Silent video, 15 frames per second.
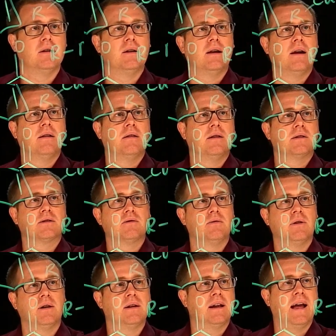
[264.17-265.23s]
and this
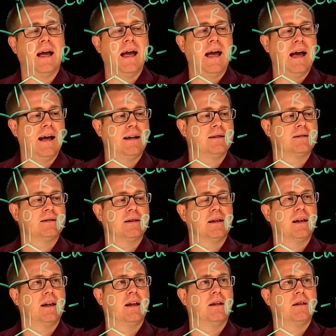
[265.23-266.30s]
one adds
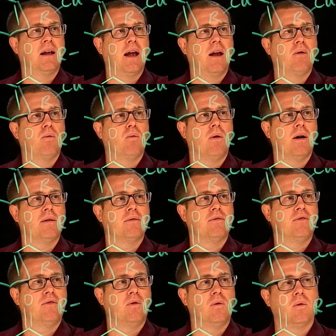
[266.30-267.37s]
in a one
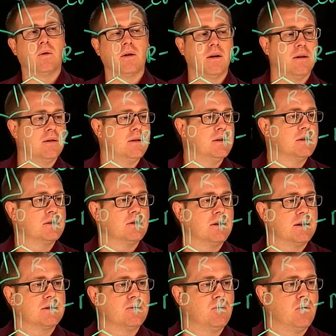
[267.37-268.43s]
four. So
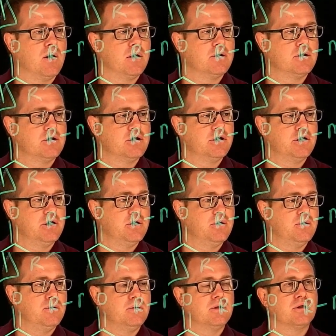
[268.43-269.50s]
that's 1,
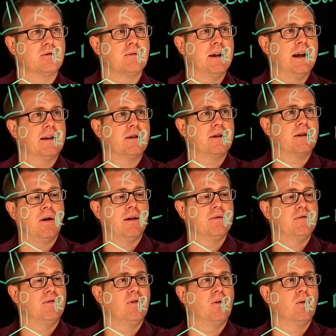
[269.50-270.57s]
2, direct, 1,
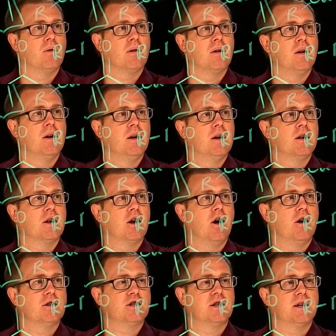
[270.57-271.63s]
4,
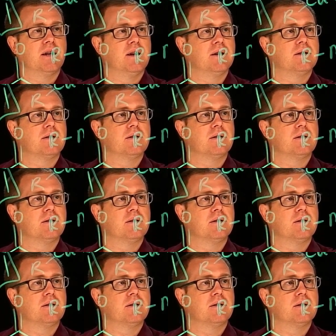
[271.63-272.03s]
conjugate,